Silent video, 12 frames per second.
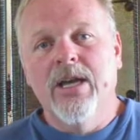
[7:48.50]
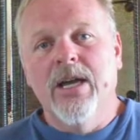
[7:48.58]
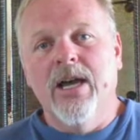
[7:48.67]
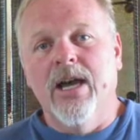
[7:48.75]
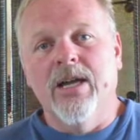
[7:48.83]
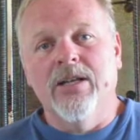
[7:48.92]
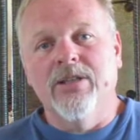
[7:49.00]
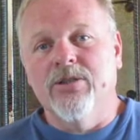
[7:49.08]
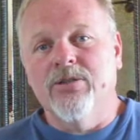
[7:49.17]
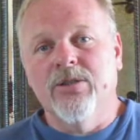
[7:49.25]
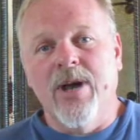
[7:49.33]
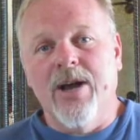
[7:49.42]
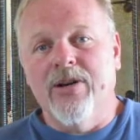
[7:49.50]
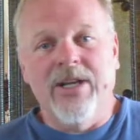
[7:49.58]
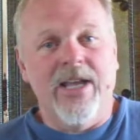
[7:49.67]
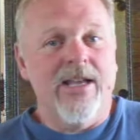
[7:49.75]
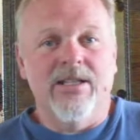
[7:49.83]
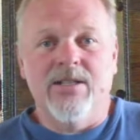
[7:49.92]
2-hour
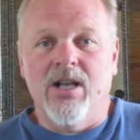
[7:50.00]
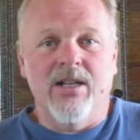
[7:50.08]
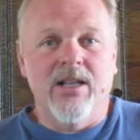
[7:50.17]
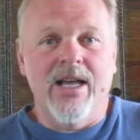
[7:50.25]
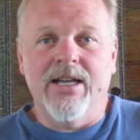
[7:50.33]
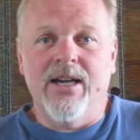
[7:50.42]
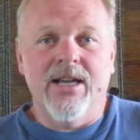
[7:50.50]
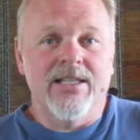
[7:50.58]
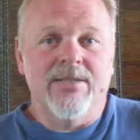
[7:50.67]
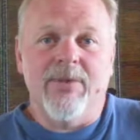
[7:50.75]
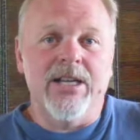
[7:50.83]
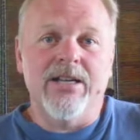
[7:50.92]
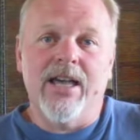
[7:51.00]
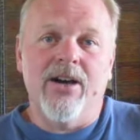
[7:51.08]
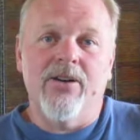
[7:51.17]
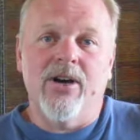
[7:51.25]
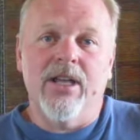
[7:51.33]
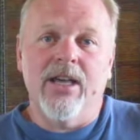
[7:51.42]
day is all I spend
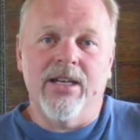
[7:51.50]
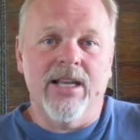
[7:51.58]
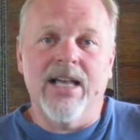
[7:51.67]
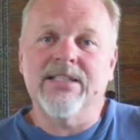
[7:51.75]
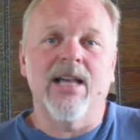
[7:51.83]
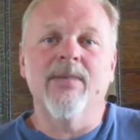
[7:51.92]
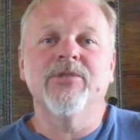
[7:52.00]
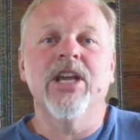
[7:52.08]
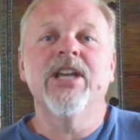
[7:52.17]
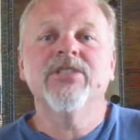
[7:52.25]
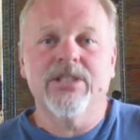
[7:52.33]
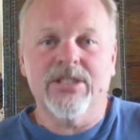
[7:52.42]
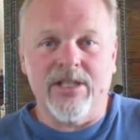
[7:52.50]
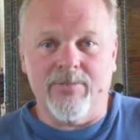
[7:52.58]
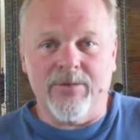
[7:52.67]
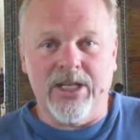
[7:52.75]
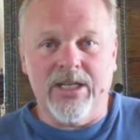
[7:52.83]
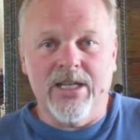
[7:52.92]
now, unless I'm changing
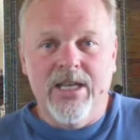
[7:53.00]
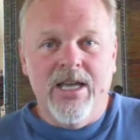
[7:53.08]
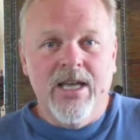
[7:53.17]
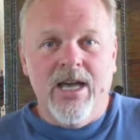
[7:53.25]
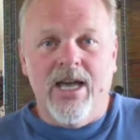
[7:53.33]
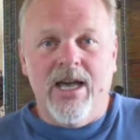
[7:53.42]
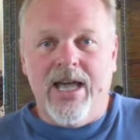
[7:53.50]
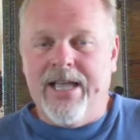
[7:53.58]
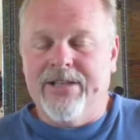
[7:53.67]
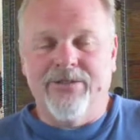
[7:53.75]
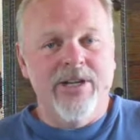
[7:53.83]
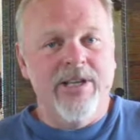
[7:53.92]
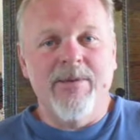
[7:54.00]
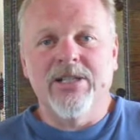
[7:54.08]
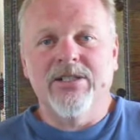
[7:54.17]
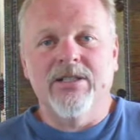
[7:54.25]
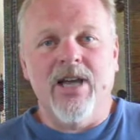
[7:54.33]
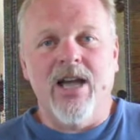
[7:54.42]
something, answering
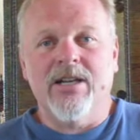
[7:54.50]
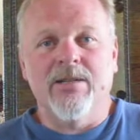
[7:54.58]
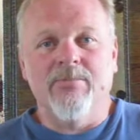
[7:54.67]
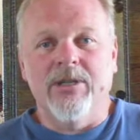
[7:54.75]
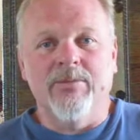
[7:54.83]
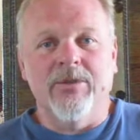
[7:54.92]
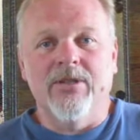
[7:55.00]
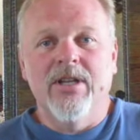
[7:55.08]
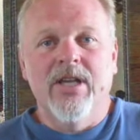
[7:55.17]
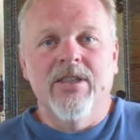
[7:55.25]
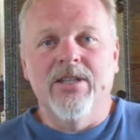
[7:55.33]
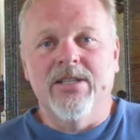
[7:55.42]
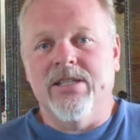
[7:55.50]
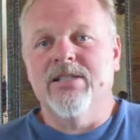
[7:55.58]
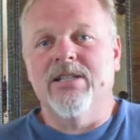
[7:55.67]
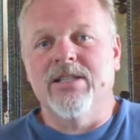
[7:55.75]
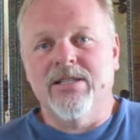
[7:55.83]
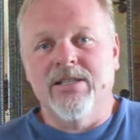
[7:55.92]
emails and talking to people. This is
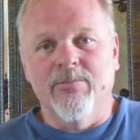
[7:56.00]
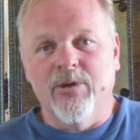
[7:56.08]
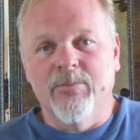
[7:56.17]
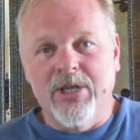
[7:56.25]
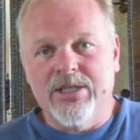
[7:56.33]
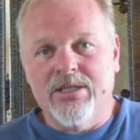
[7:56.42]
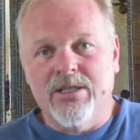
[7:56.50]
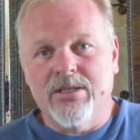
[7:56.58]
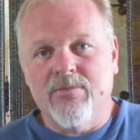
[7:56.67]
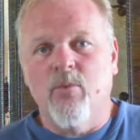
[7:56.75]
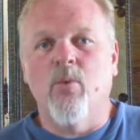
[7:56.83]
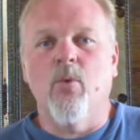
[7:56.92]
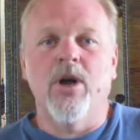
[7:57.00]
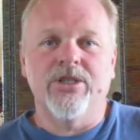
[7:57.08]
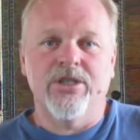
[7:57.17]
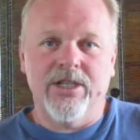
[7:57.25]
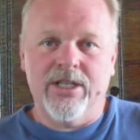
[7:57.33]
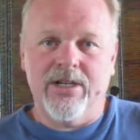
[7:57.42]
a simple business once
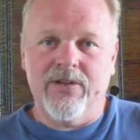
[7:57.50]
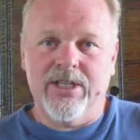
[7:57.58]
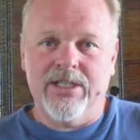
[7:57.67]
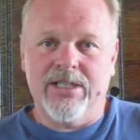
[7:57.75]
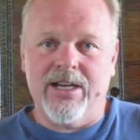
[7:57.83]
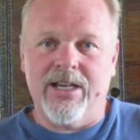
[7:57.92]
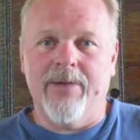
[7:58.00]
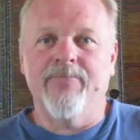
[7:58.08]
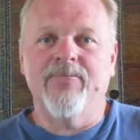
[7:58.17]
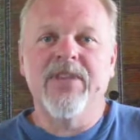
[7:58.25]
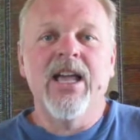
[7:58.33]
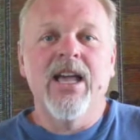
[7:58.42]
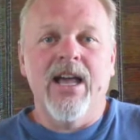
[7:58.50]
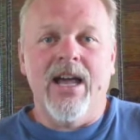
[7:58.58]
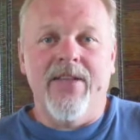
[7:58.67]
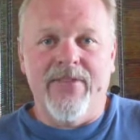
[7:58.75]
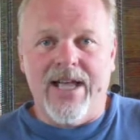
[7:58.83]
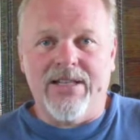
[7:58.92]
you get everything set up,
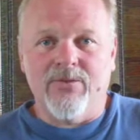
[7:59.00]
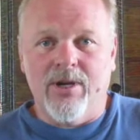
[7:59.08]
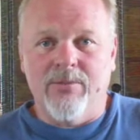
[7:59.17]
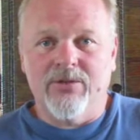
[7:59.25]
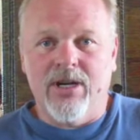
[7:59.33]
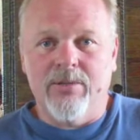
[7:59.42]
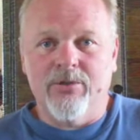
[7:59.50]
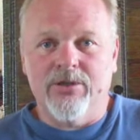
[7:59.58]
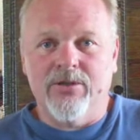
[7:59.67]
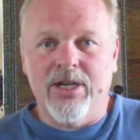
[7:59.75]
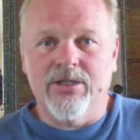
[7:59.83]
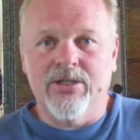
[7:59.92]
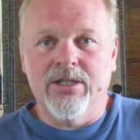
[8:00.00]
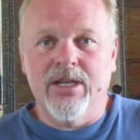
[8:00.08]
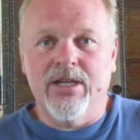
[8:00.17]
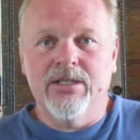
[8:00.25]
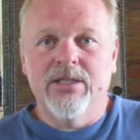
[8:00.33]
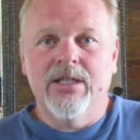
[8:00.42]
and that's what I'm trying to portray to
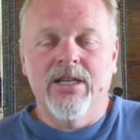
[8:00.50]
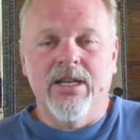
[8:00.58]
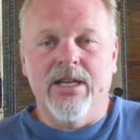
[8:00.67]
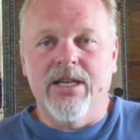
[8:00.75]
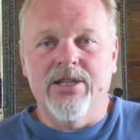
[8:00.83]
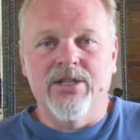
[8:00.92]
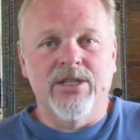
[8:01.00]
you, is